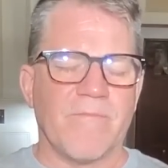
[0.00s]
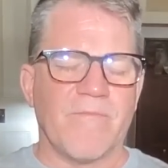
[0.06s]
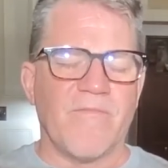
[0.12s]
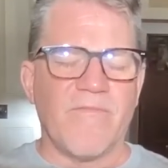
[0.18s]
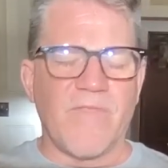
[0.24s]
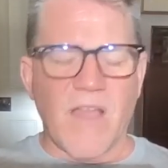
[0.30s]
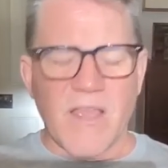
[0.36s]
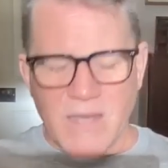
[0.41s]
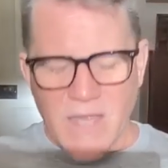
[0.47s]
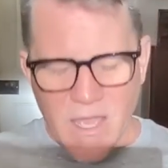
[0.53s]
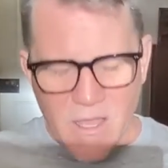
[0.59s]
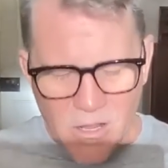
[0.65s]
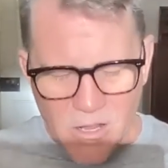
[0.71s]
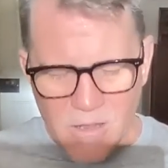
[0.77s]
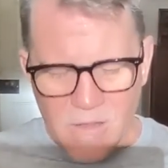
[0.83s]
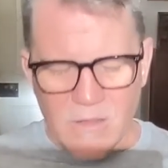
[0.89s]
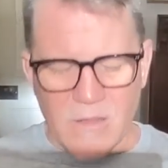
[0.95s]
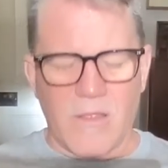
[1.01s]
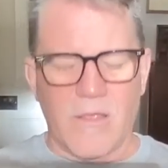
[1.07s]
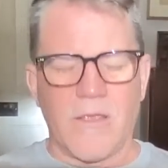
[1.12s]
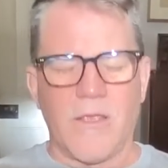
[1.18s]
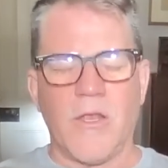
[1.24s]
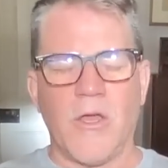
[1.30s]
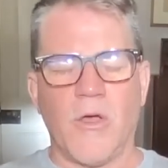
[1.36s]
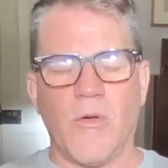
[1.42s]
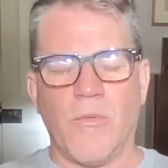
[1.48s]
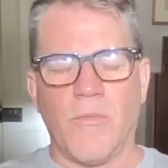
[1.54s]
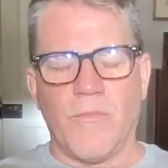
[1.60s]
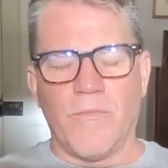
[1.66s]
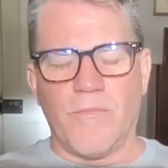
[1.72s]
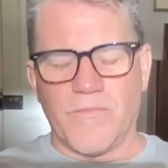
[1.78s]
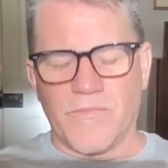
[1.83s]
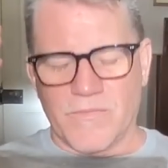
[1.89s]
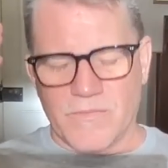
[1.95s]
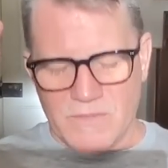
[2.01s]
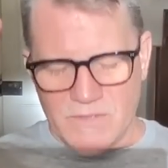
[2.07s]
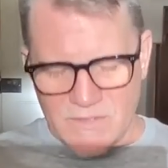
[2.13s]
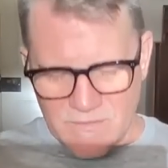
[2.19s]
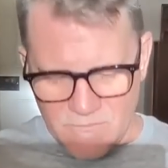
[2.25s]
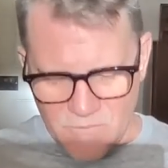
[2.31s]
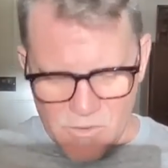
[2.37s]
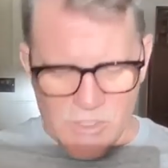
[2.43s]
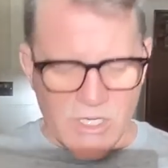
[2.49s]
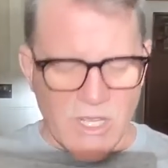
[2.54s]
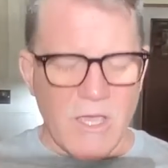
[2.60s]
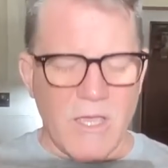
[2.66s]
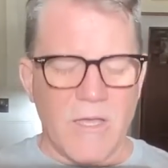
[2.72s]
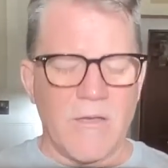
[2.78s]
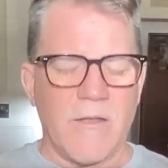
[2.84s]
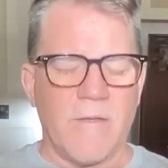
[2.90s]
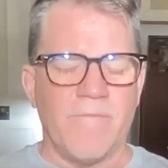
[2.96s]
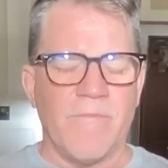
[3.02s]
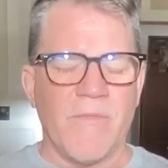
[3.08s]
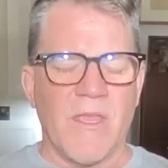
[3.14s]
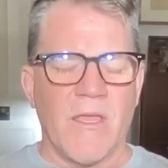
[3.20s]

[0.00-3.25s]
final, we're done.